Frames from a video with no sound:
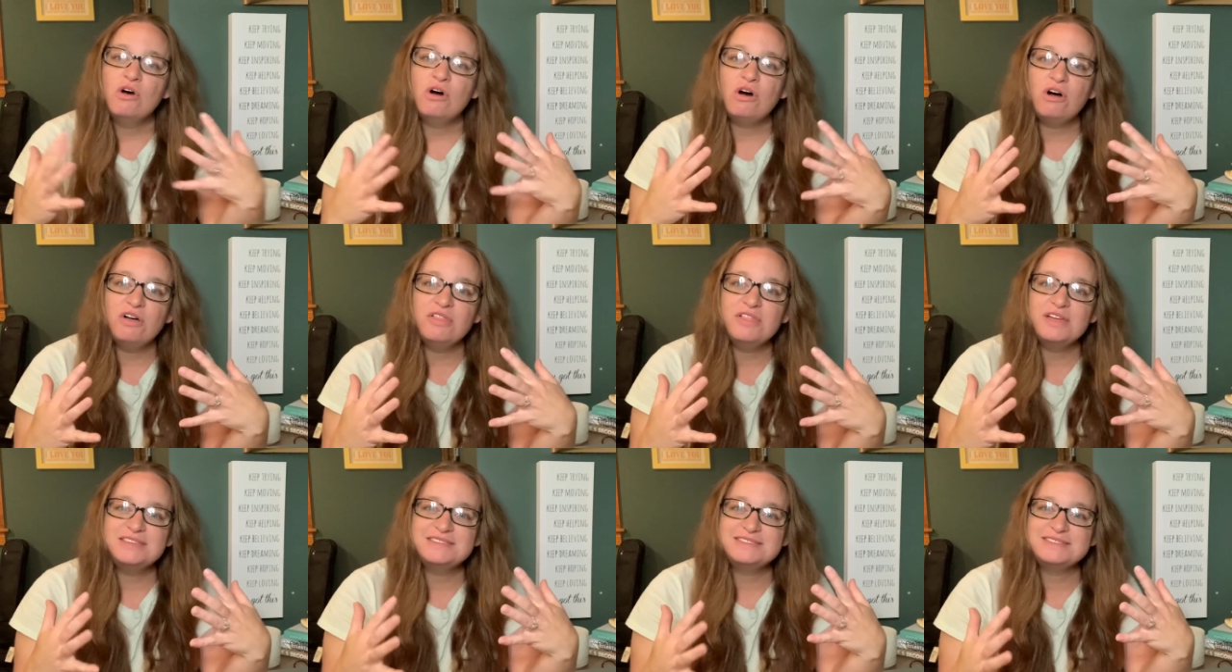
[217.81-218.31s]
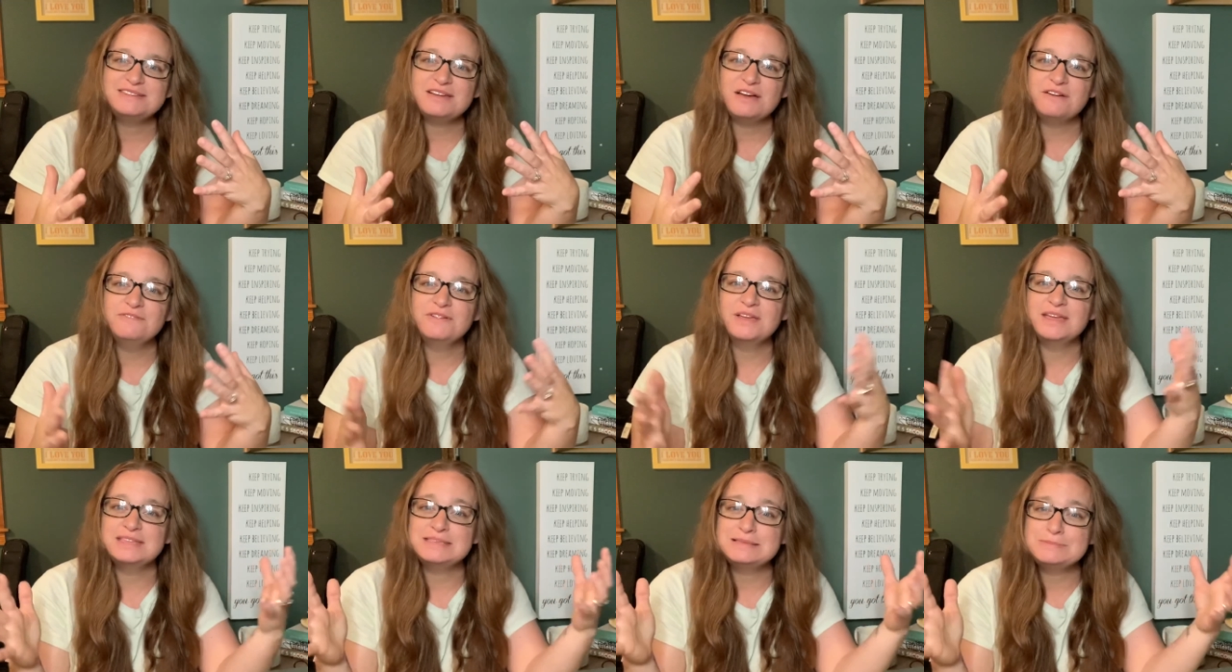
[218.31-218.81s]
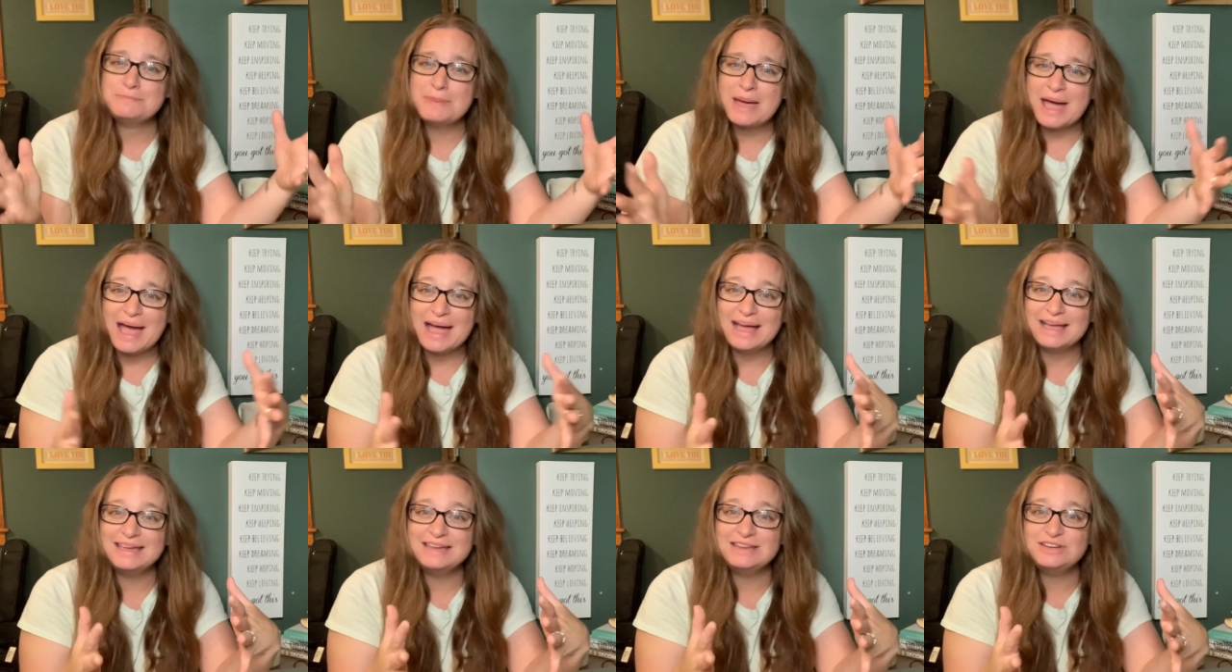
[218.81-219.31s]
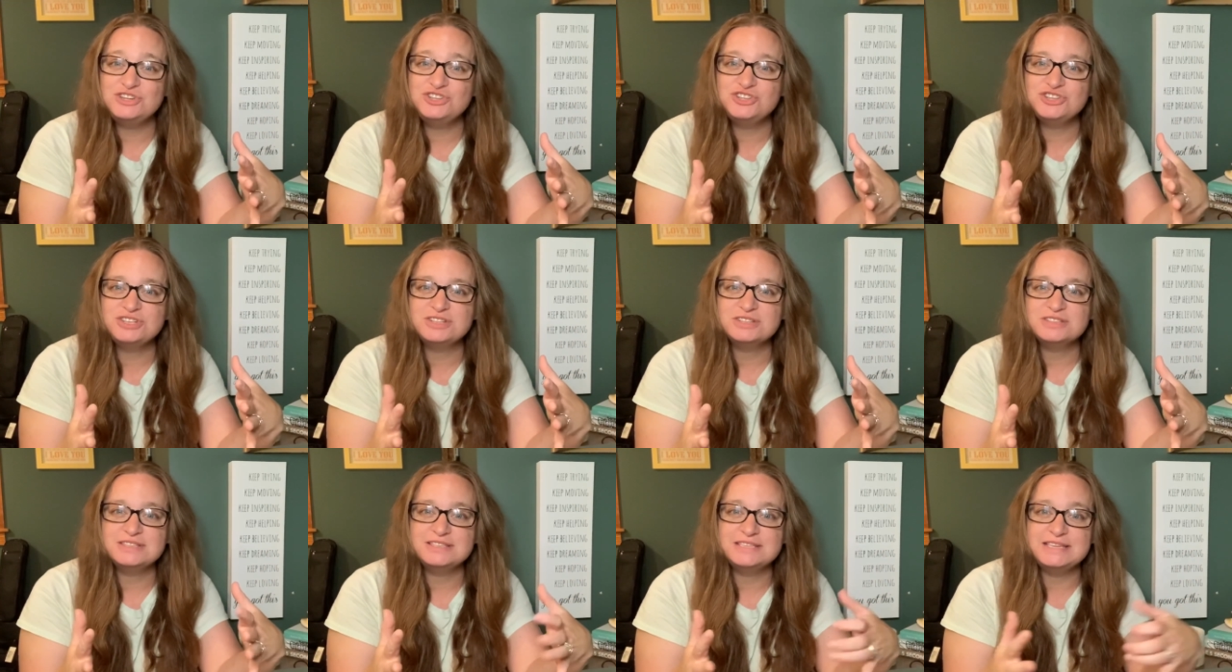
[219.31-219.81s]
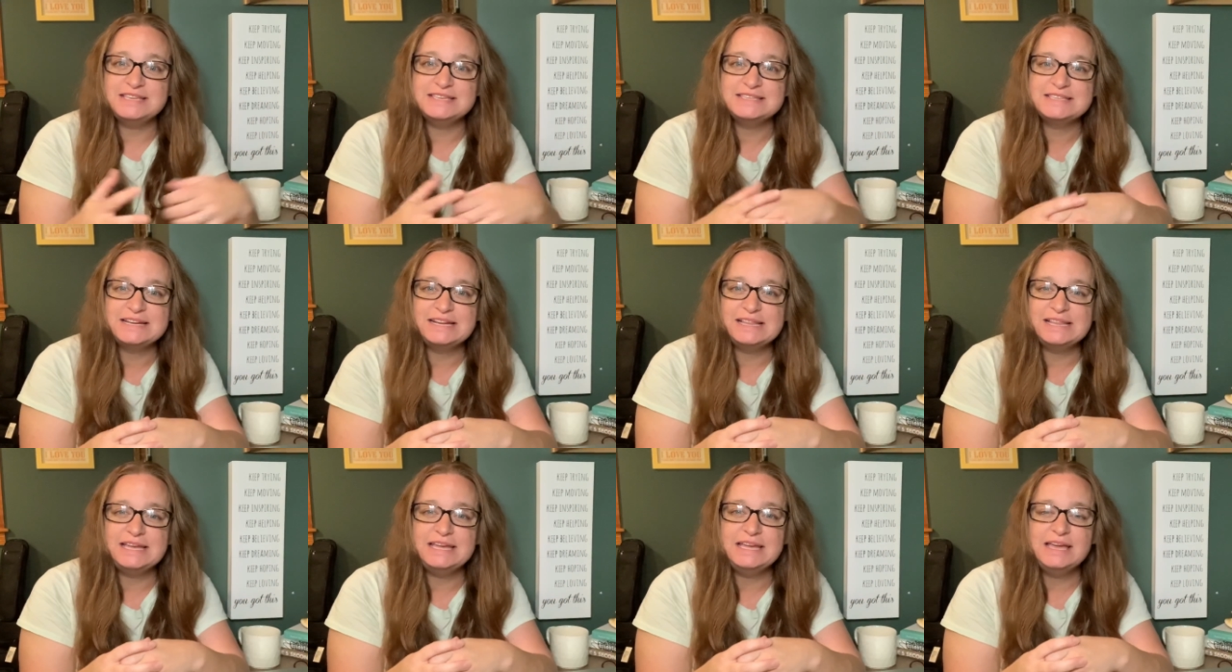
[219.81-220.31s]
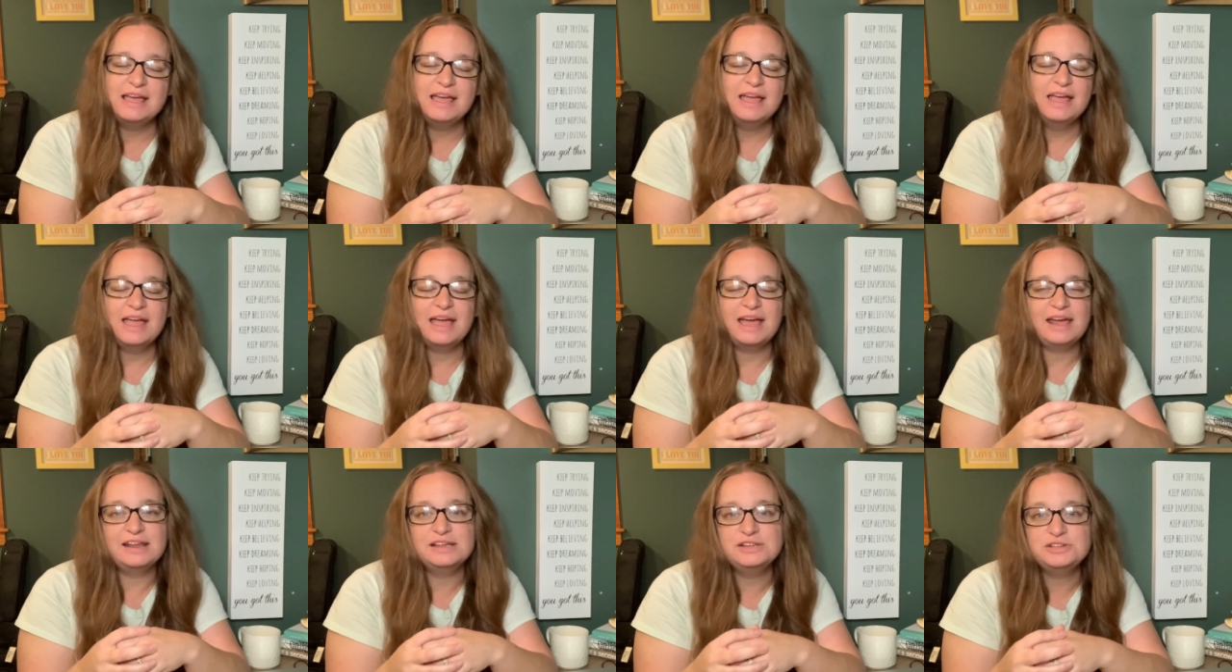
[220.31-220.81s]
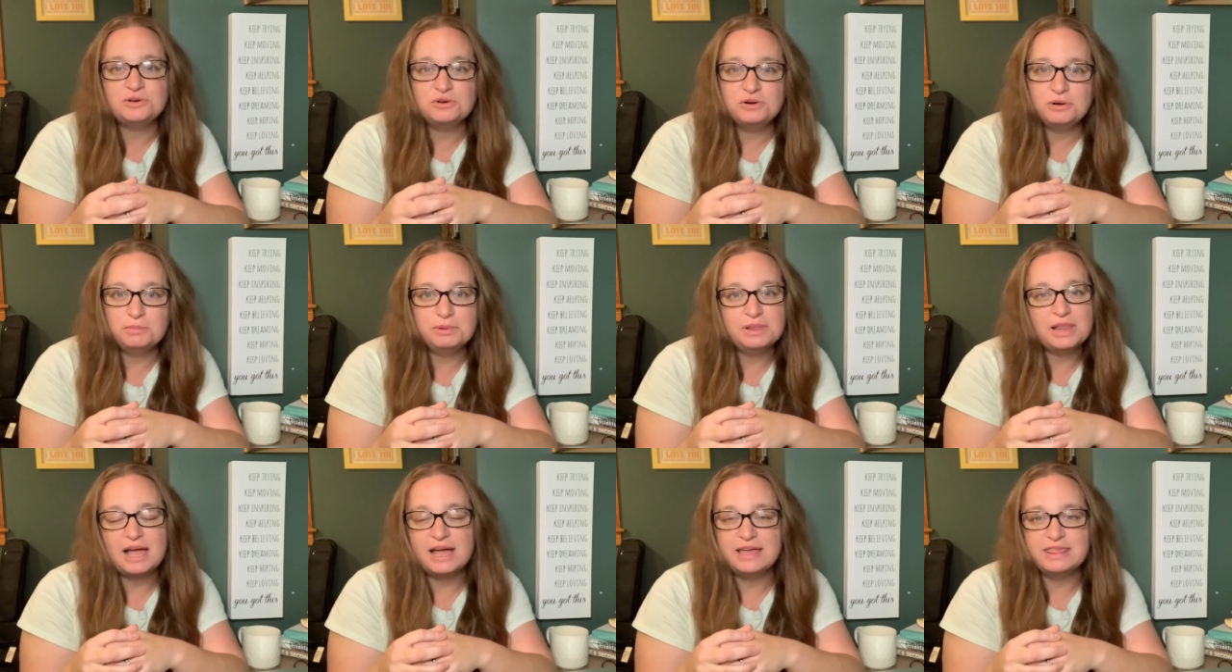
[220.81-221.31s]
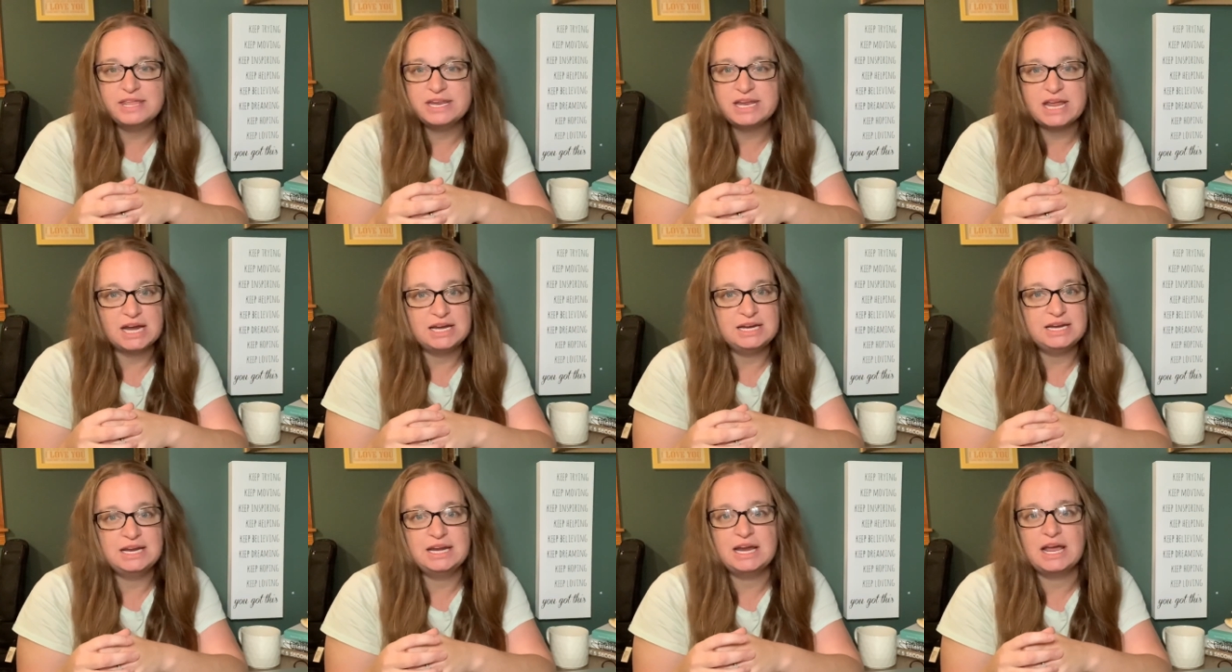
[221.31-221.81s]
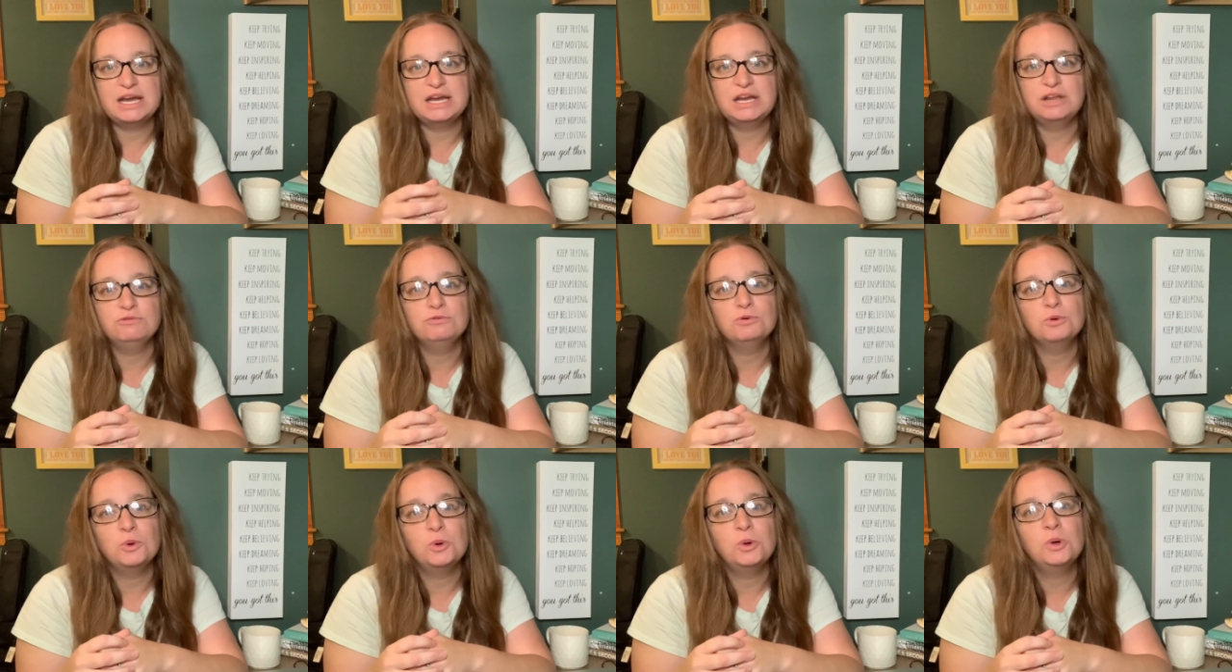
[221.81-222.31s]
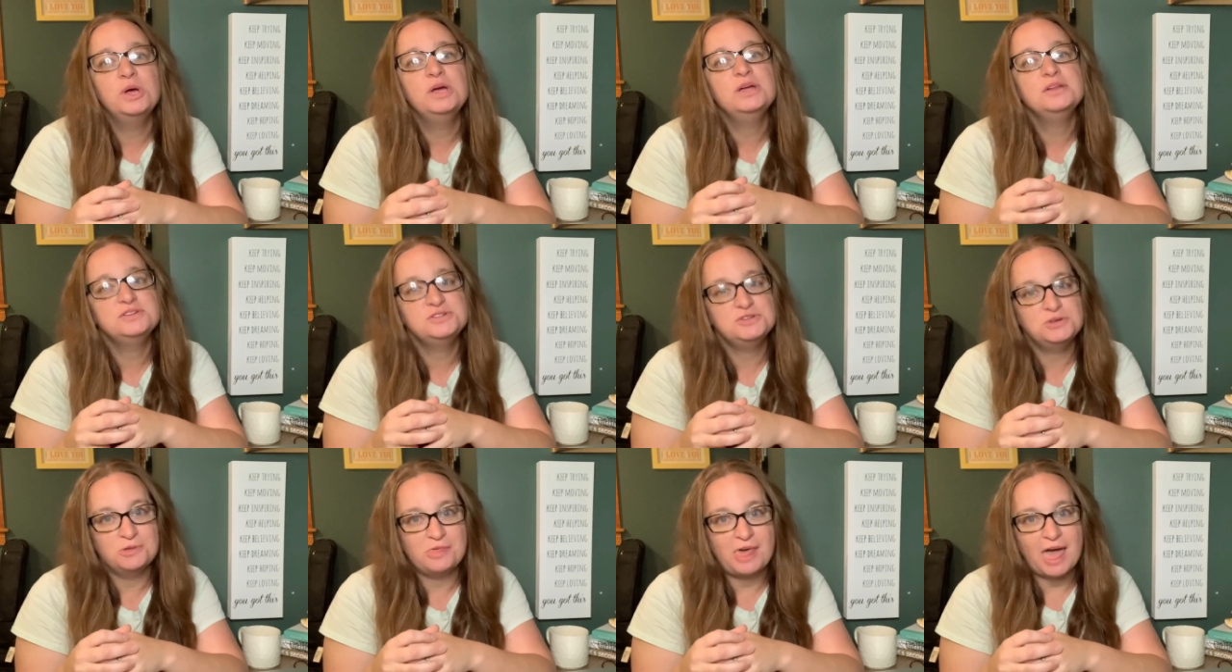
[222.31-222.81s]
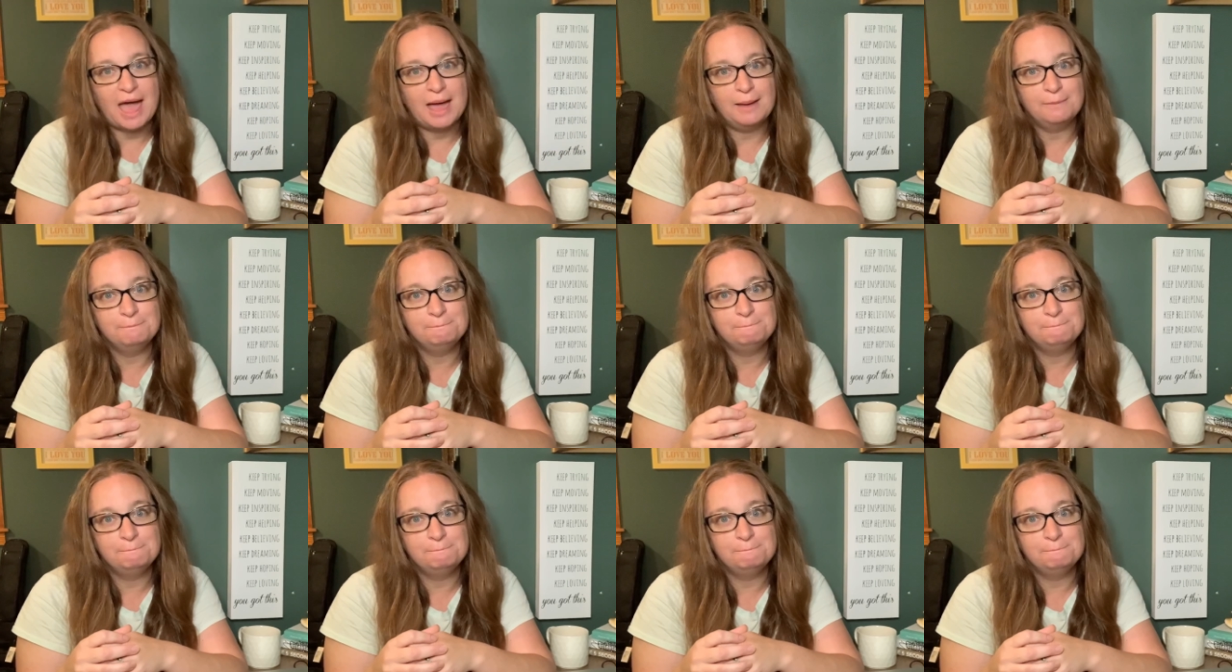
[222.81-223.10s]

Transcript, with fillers: all that stuff gets packaged seasonally, and I don't apply the 90-90 rule to that.